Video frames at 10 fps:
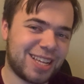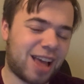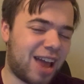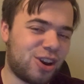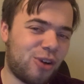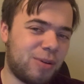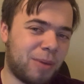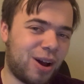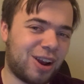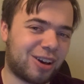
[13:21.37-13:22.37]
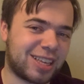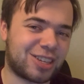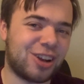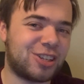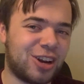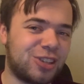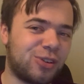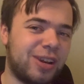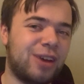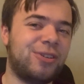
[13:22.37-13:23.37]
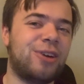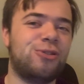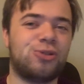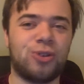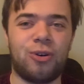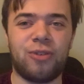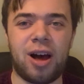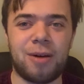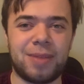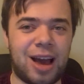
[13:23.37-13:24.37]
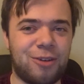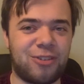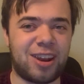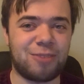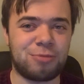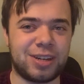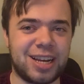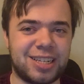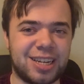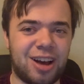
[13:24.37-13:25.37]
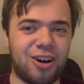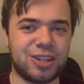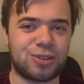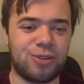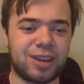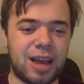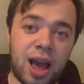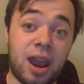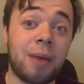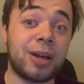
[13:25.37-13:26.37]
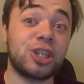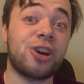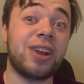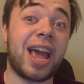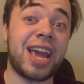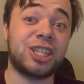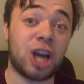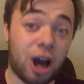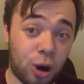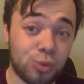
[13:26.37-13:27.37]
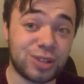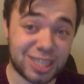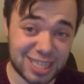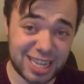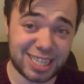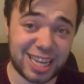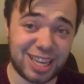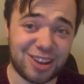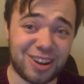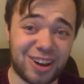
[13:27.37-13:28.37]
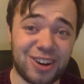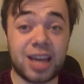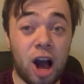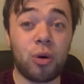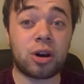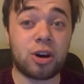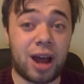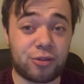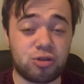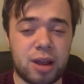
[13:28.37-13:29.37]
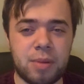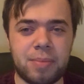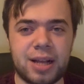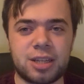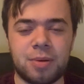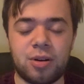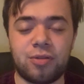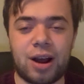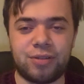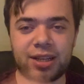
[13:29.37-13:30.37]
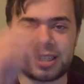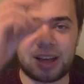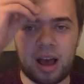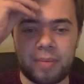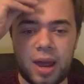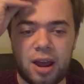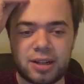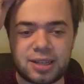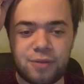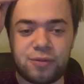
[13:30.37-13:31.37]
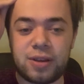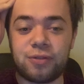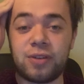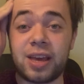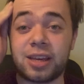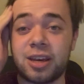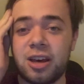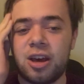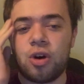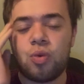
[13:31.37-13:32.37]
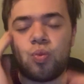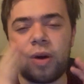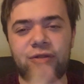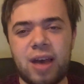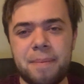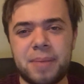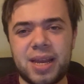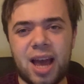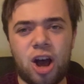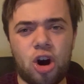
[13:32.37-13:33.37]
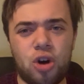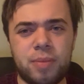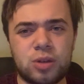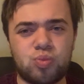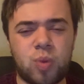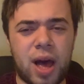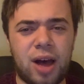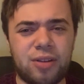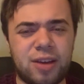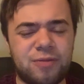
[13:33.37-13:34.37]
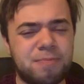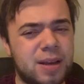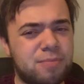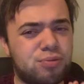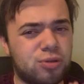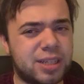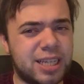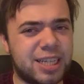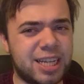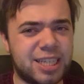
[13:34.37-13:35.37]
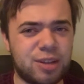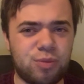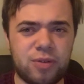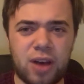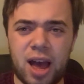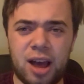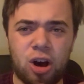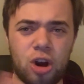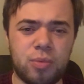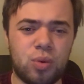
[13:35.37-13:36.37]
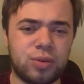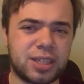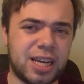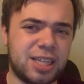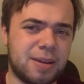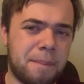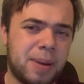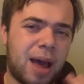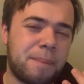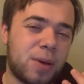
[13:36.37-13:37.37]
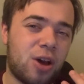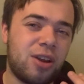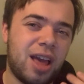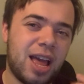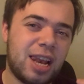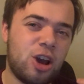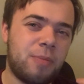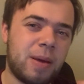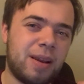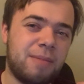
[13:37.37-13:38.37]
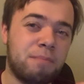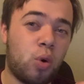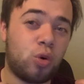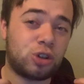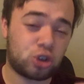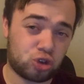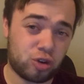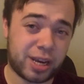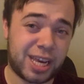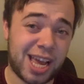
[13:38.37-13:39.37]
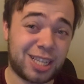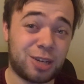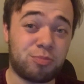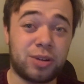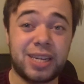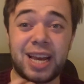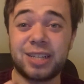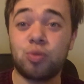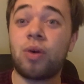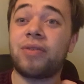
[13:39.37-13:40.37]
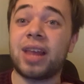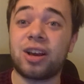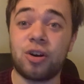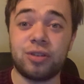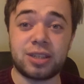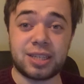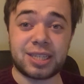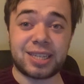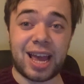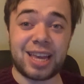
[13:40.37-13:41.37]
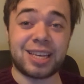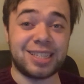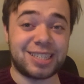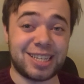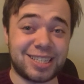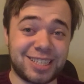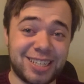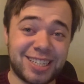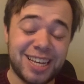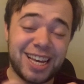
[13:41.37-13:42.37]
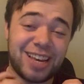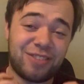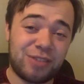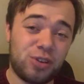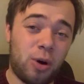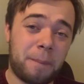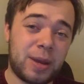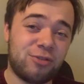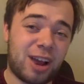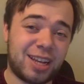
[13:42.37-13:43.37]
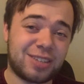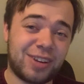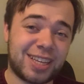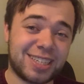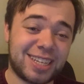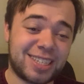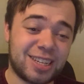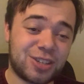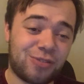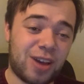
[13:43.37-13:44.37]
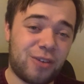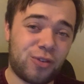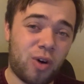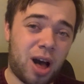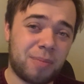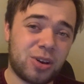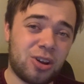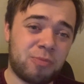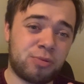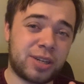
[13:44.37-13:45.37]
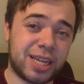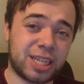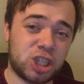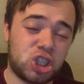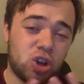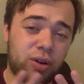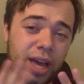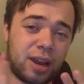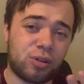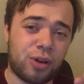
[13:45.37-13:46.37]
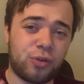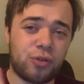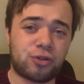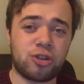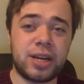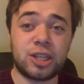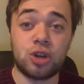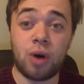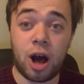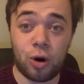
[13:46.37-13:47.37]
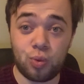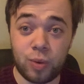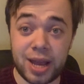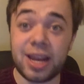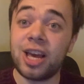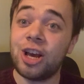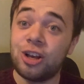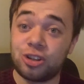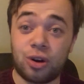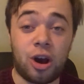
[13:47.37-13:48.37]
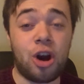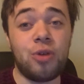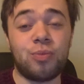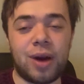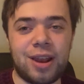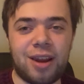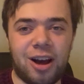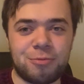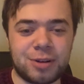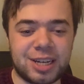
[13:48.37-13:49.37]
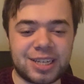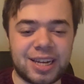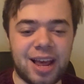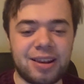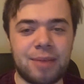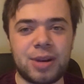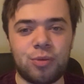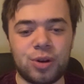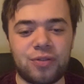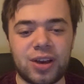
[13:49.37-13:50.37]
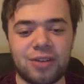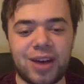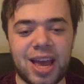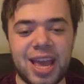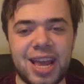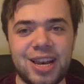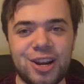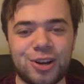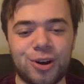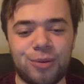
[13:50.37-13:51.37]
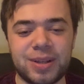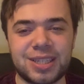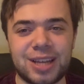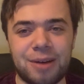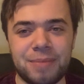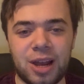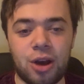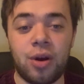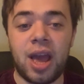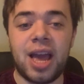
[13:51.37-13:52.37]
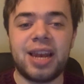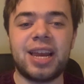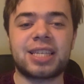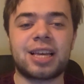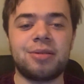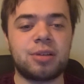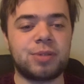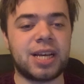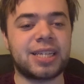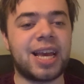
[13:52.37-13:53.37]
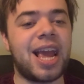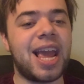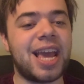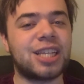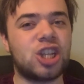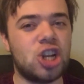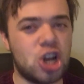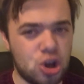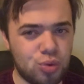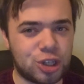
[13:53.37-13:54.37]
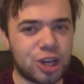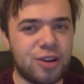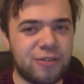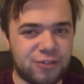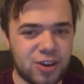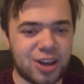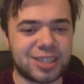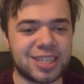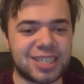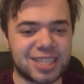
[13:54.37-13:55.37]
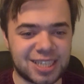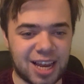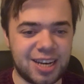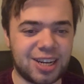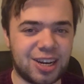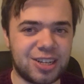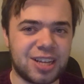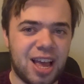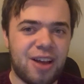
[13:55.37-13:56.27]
And knowing my luck, it's going to turn into a 0-0 draw now that I've predicted a high-scoring game. And I'm actually going to edge Hull City, you know. Hull are going to have great momentum around this time. And I definitely think with them being at home as well, they've been pretty decent with at home all season. Blackburn, a little bit more trickier to predict whether they're going to stay consistent. They've not been relatively consistent. So therefore, I'm going to predict a shock and I'll go for a 3-2 Hull win. So a home win, I've predicted here. Let me know what you think of that in the comments down below. Next game to predict is Luton versus Sunderland.